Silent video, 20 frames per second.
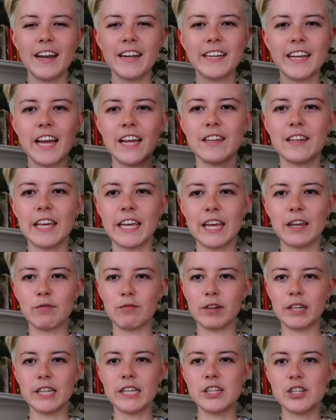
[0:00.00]
And again, like it
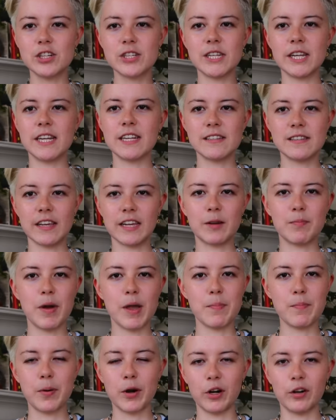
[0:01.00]
really just is like
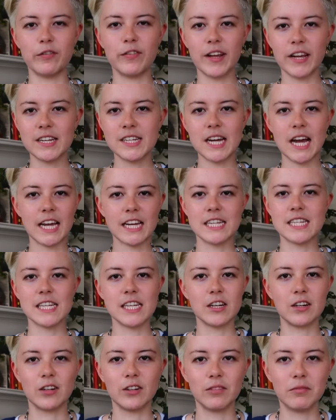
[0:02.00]
my perfect
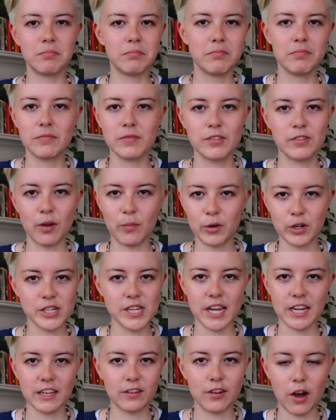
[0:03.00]
ideal summer
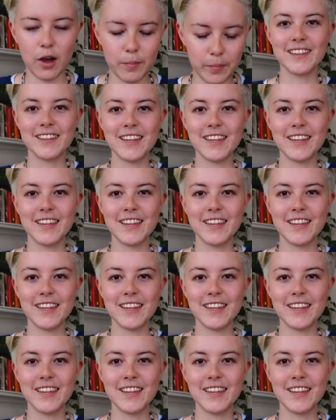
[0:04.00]
tank top.